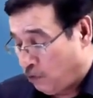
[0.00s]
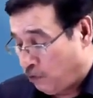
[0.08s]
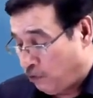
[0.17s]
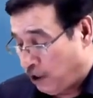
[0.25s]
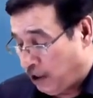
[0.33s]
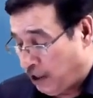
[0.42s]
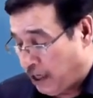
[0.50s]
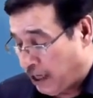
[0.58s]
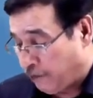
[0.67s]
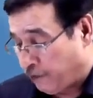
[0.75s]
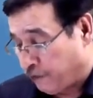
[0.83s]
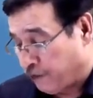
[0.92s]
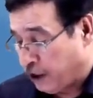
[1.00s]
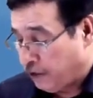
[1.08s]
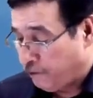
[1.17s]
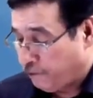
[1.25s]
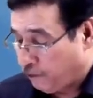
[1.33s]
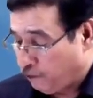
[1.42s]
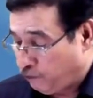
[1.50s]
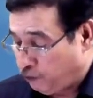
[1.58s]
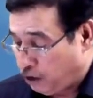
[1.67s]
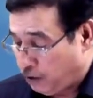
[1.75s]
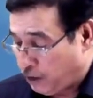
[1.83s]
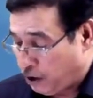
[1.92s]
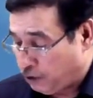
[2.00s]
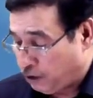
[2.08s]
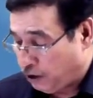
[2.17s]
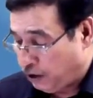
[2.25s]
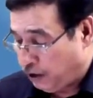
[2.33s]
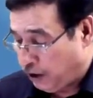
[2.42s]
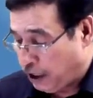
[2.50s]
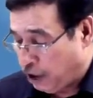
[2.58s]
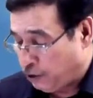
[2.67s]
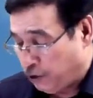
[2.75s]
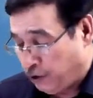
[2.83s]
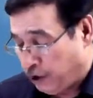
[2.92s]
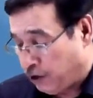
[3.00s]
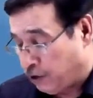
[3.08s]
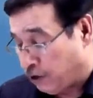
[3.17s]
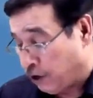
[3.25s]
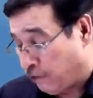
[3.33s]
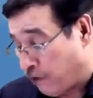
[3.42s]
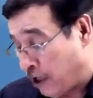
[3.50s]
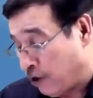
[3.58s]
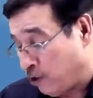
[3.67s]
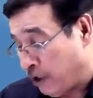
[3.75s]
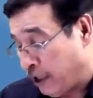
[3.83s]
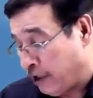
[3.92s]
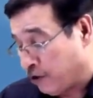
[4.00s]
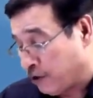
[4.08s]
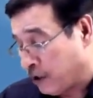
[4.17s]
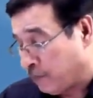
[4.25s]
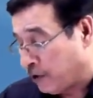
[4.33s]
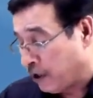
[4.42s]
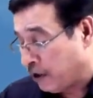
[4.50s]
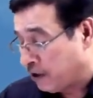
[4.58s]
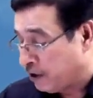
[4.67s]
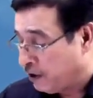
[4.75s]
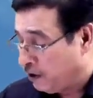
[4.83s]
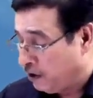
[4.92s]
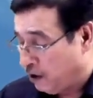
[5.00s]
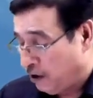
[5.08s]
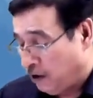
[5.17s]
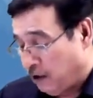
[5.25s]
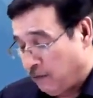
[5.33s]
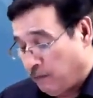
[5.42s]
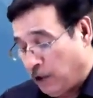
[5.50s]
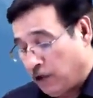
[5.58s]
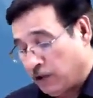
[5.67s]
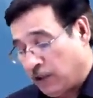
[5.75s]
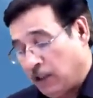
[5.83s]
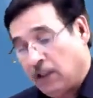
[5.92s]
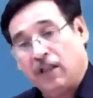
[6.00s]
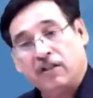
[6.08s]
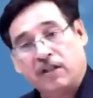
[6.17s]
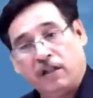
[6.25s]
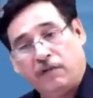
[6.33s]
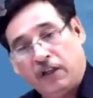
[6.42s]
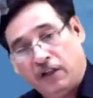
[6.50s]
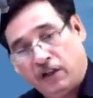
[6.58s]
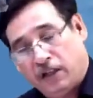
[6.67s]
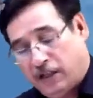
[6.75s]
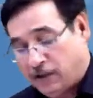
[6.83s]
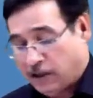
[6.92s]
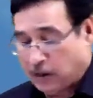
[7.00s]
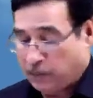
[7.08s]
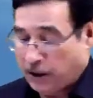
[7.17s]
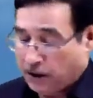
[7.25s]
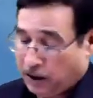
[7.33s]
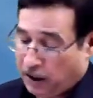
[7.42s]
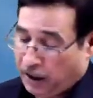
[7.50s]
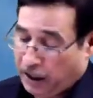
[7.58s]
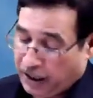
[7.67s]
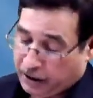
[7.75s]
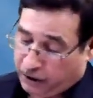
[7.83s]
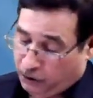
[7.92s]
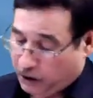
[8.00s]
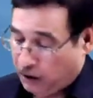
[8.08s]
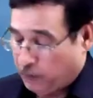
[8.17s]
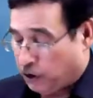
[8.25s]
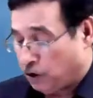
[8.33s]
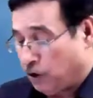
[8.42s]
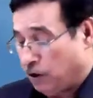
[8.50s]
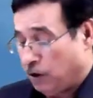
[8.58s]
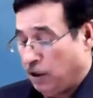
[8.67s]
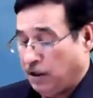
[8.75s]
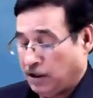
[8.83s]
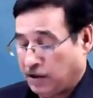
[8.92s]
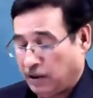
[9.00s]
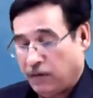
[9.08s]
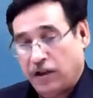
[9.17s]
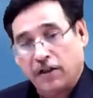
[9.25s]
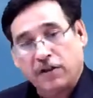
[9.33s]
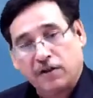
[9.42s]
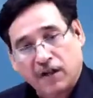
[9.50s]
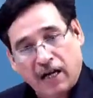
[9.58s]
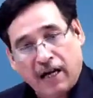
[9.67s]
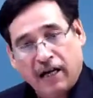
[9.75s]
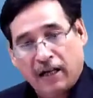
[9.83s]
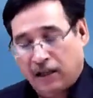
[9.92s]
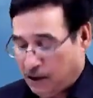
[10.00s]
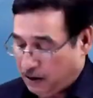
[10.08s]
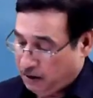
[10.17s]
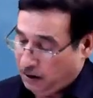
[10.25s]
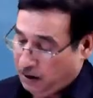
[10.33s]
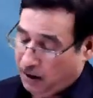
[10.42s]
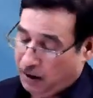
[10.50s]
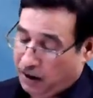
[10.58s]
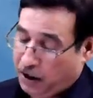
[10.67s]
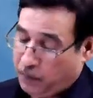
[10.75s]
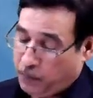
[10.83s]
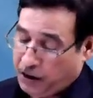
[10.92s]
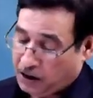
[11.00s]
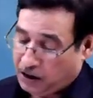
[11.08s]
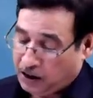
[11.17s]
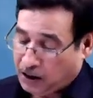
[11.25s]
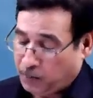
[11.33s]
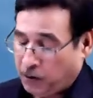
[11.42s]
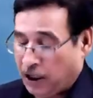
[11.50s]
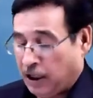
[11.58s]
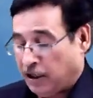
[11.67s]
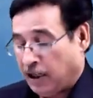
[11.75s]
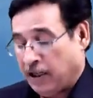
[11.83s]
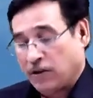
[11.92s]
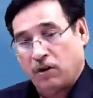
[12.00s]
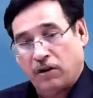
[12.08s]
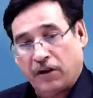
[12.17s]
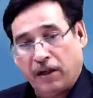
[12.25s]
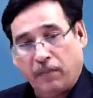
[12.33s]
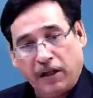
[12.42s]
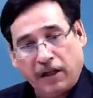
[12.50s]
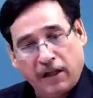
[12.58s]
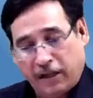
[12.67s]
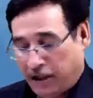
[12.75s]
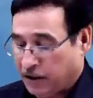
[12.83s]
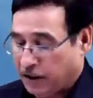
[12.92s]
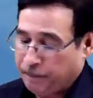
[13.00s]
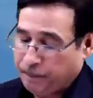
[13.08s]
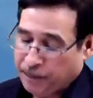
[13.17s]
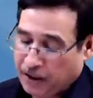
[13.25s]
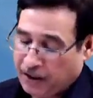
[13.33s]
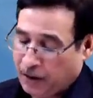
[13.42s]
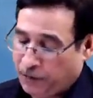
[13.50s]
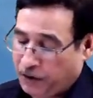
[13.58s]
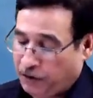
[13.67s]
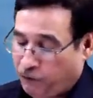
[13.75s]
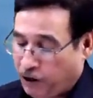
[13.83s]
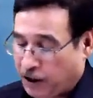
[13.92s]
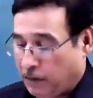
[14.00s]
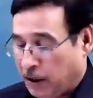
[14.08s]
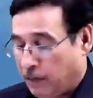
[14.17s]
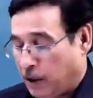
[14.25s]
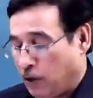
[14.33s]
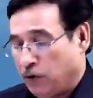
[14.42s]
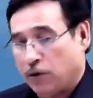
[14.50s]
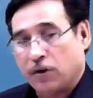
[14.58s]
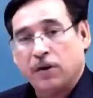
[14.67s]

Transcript: 1,50,000 full amount. Now you need not require to add or subtract because nothing is given in the adjustment. And accrued commission, it is given in trial. It means this part has already been added. That means whatever amount